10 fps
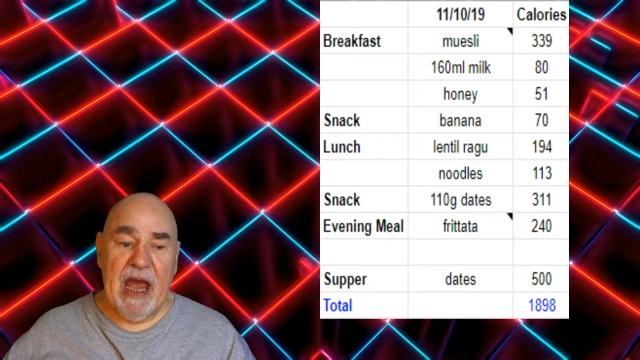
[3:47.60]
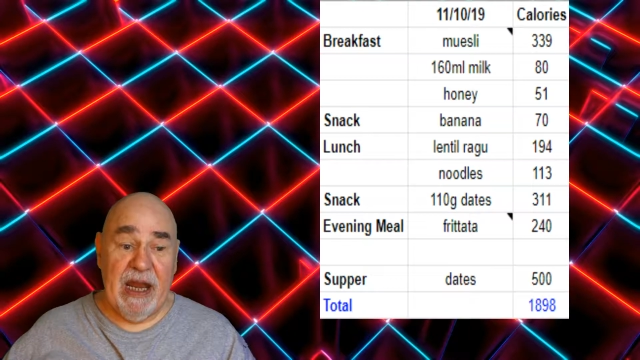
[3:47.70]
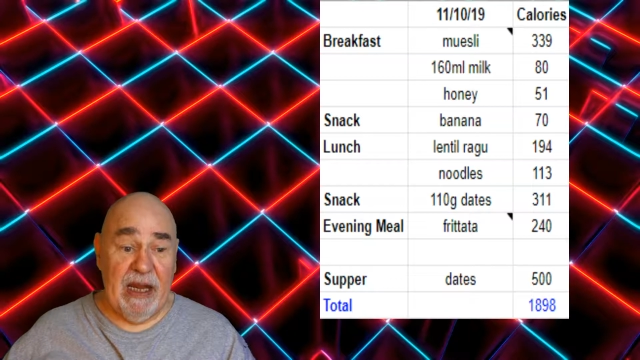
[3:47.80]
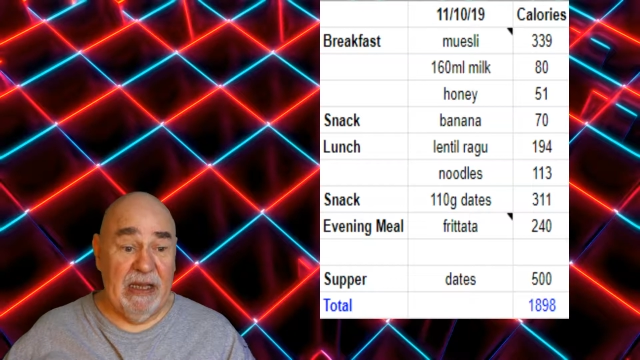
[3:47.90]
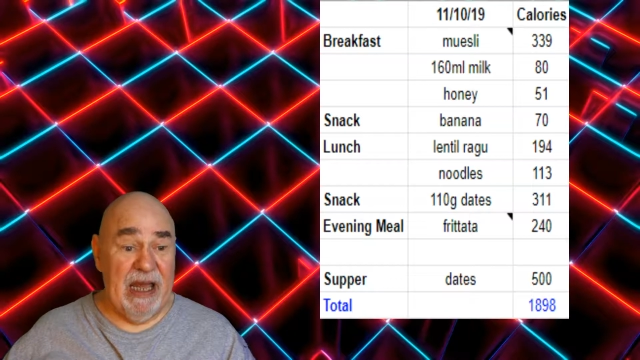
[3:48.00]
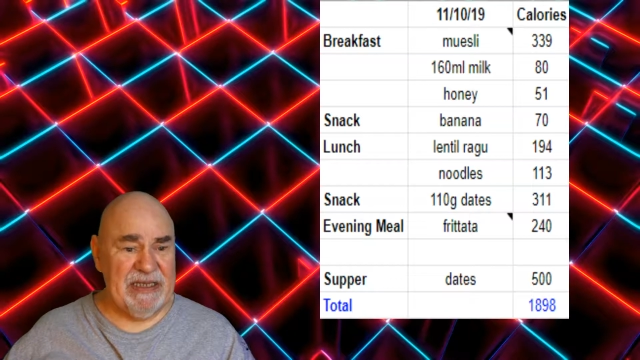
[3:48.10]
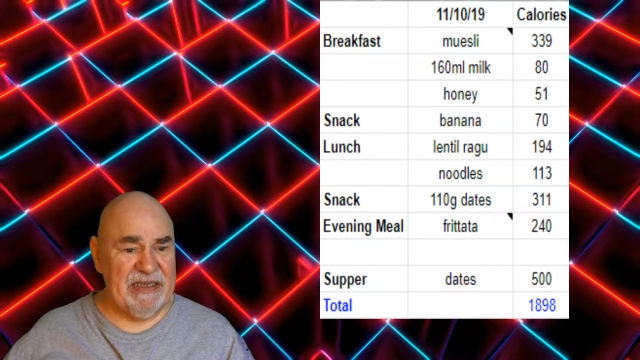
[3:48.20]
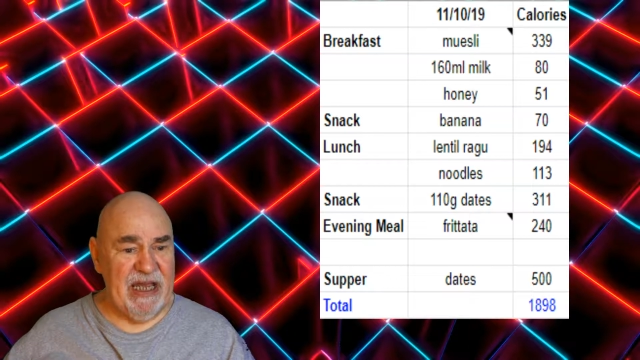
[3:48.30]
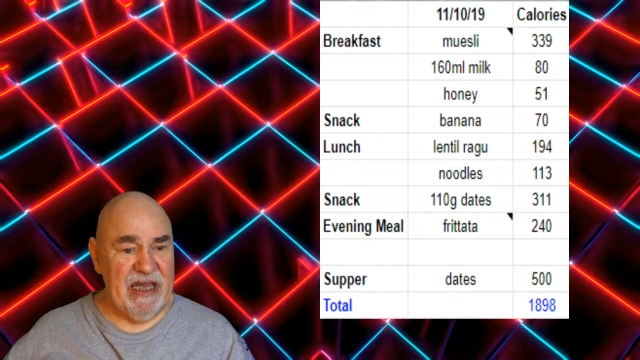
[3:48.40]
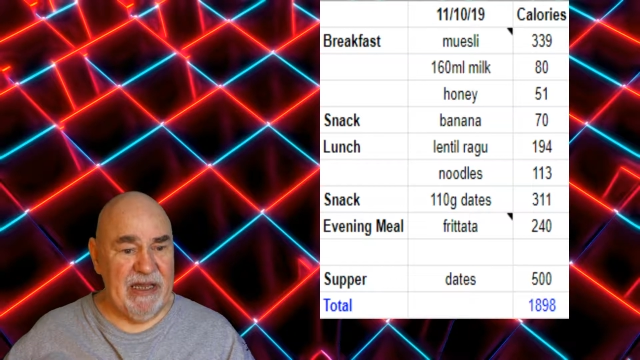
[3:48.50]
And then
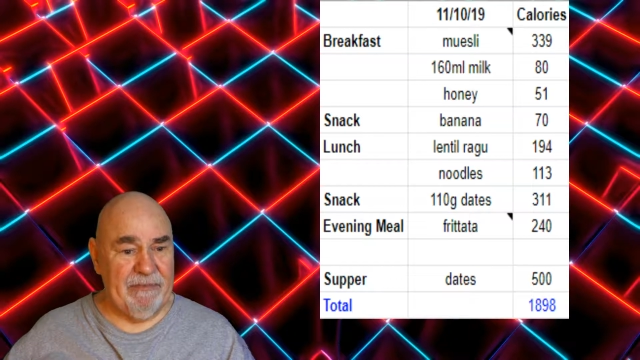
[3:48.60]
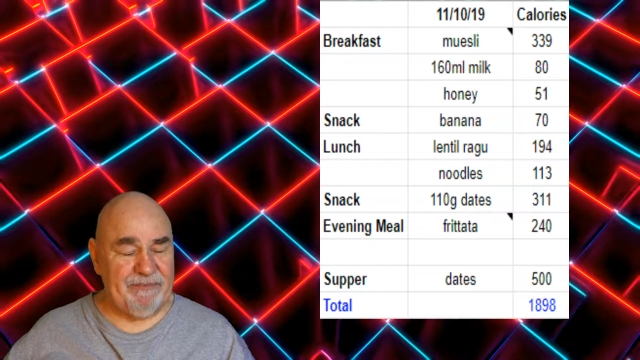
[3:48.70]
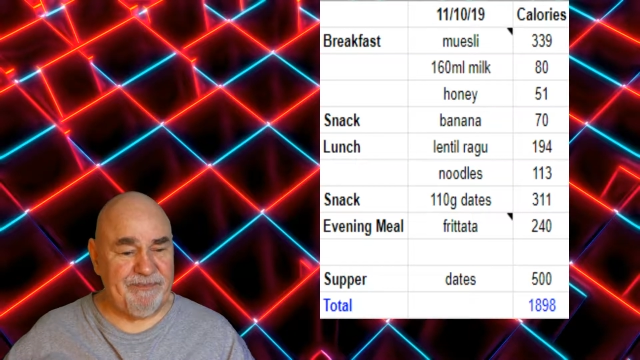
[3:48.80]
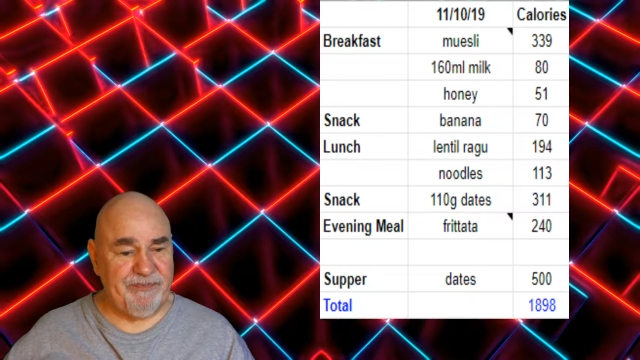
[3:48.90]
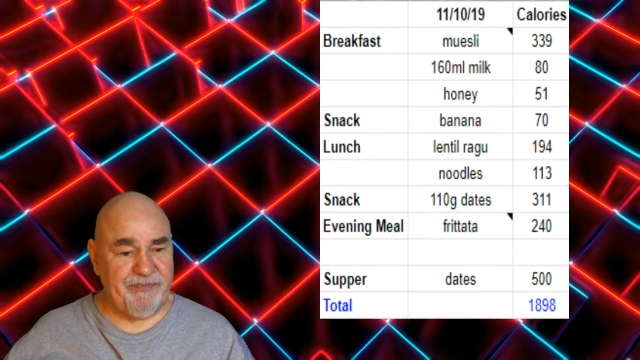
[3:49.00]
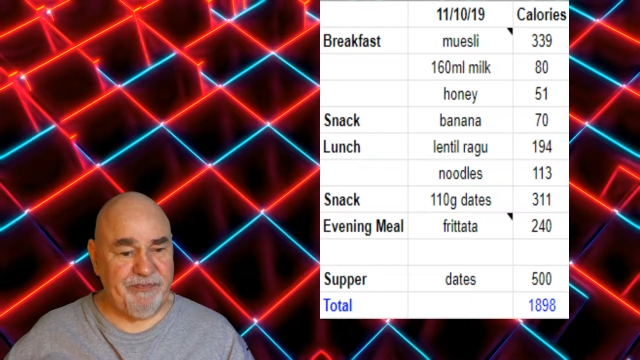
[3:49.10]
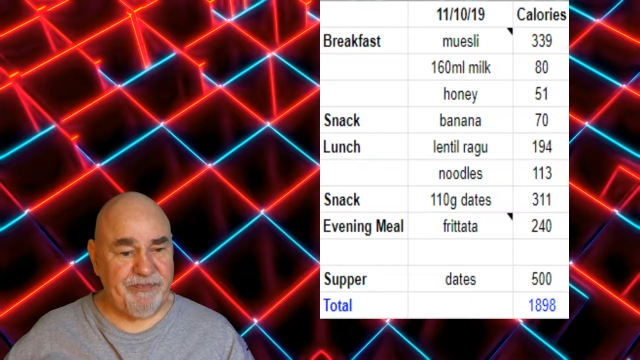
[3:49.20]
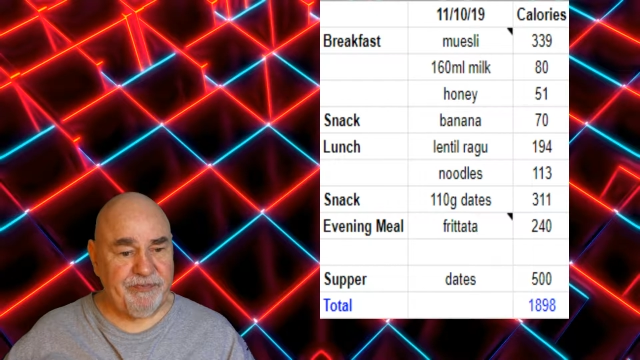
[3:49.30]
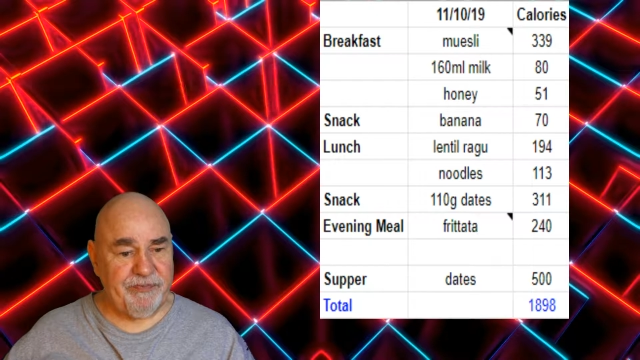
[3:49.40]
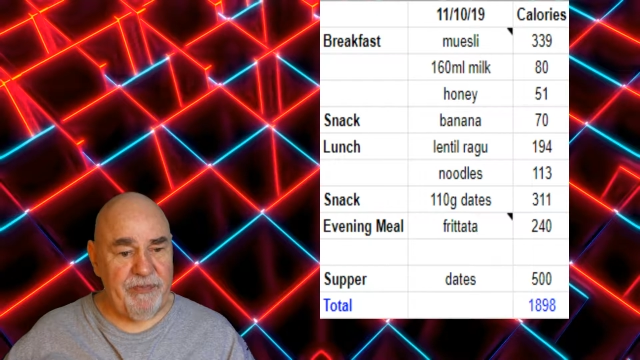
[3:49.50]
last night,
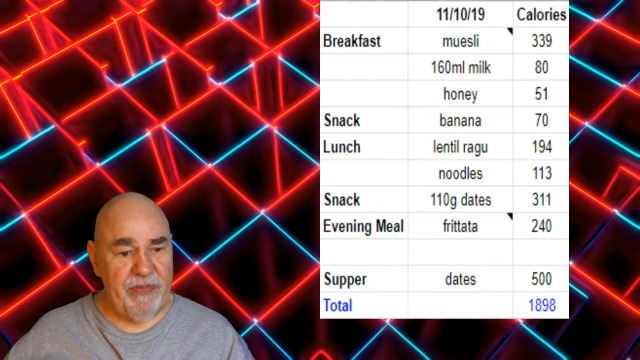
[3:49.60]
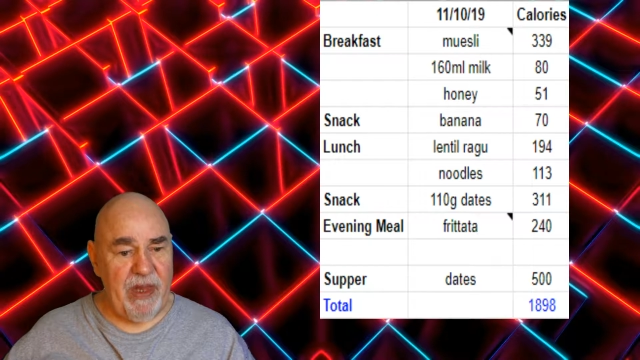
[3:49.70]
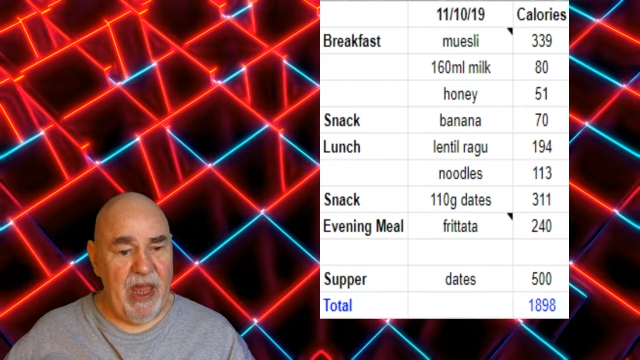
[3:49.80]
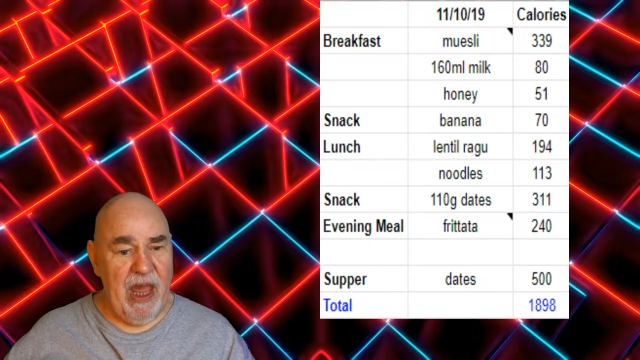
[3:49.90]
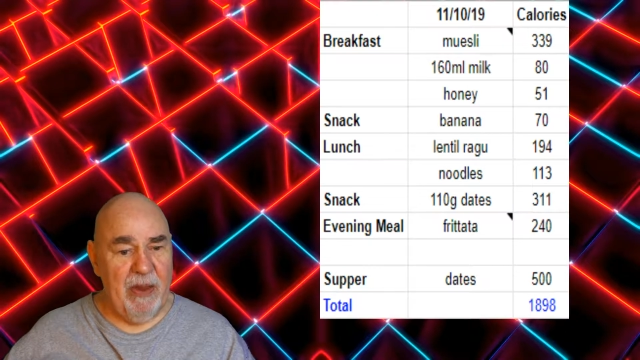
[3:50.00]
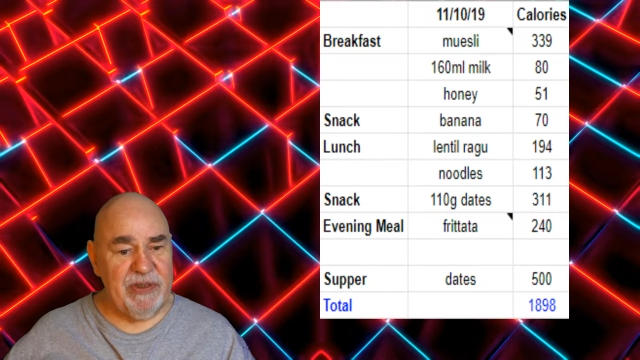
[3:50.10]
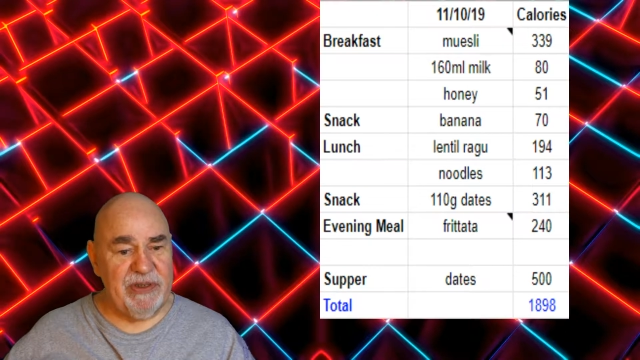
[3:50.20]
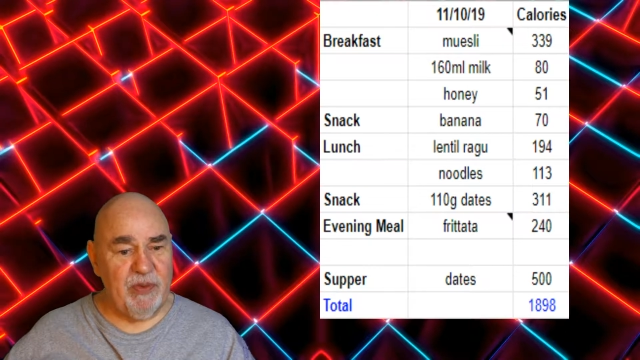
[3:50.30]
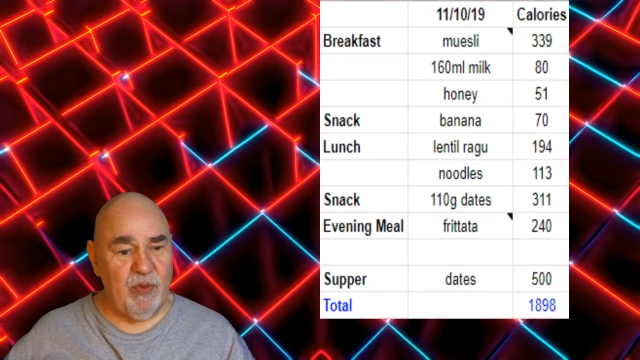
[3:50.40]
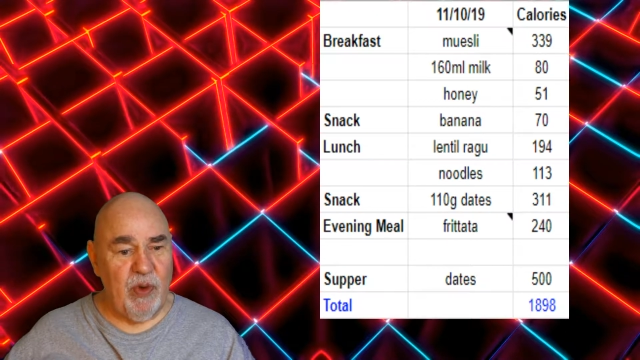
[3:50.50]
I
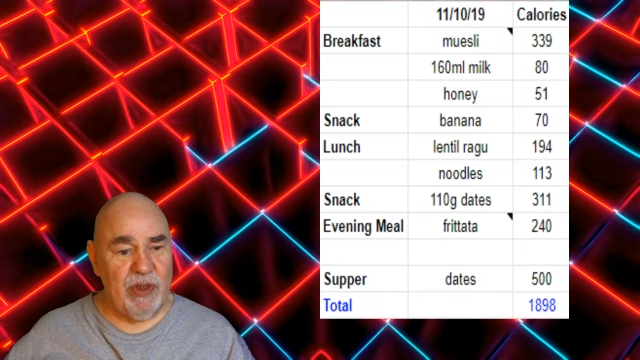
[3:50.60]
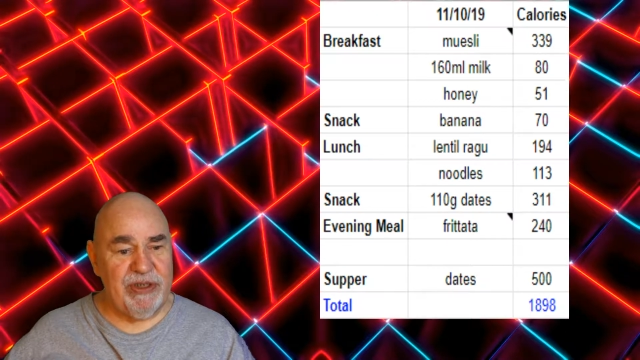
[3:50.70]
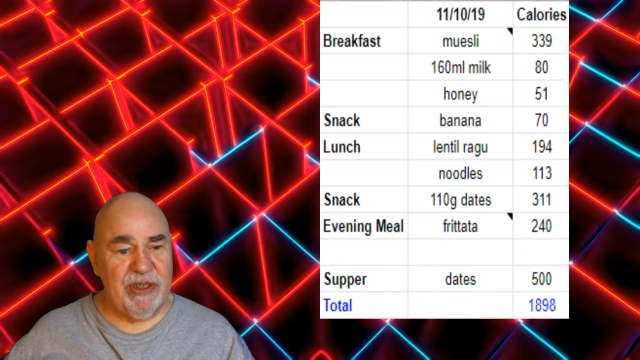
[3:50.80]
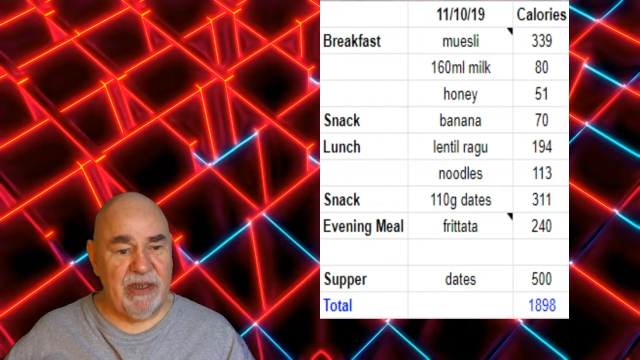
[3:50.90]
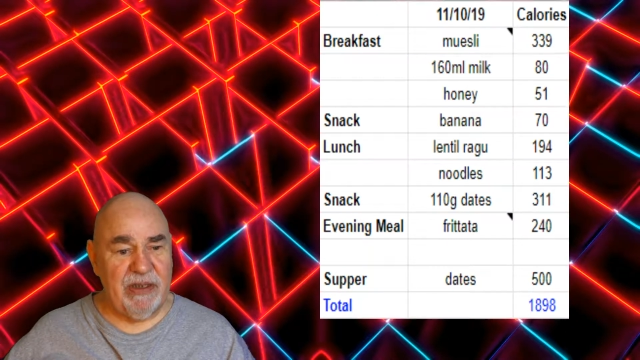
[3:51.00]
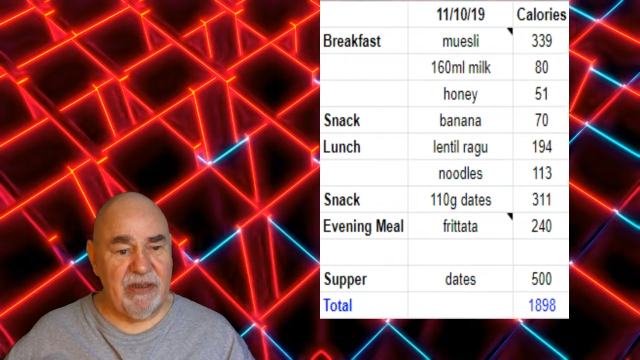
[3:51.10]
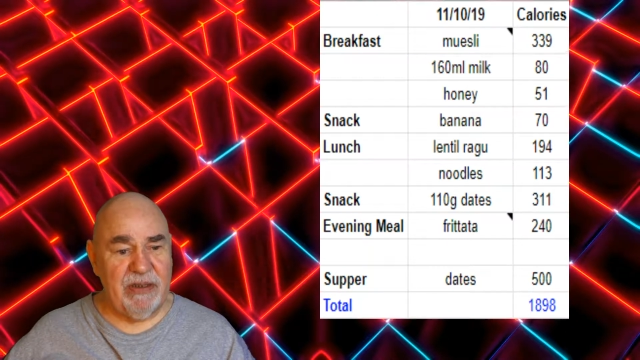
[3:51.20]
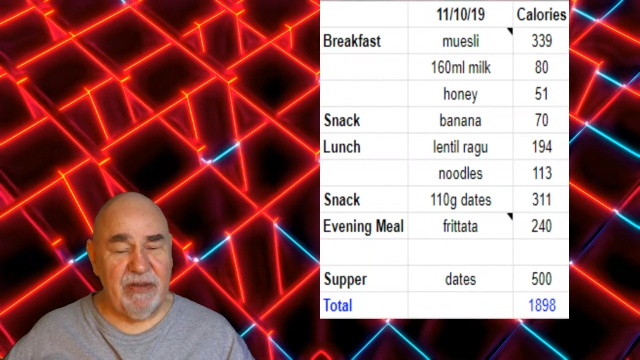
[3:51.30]
was watching